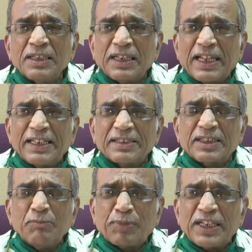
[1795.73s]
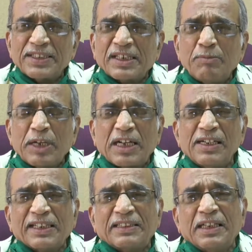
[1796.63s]
like simplest
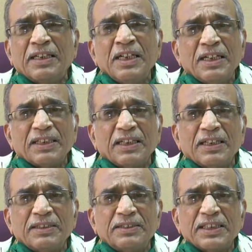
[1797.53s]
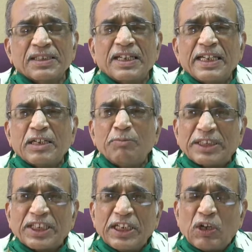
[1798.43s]
chemical, rather just like a
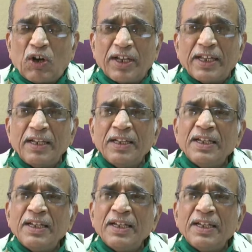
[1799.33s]
machine oil,